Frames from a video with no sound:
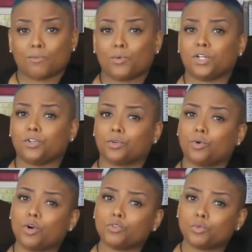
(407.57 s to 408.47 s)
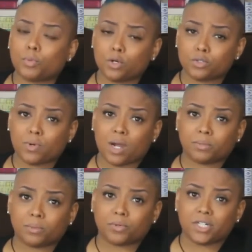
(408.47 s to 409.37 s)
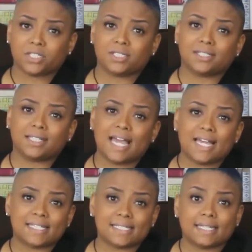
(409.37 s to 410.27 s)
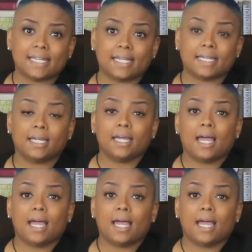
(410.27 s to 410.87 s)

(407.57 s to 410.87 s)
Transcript: When you're going through postpartum depression, the last thing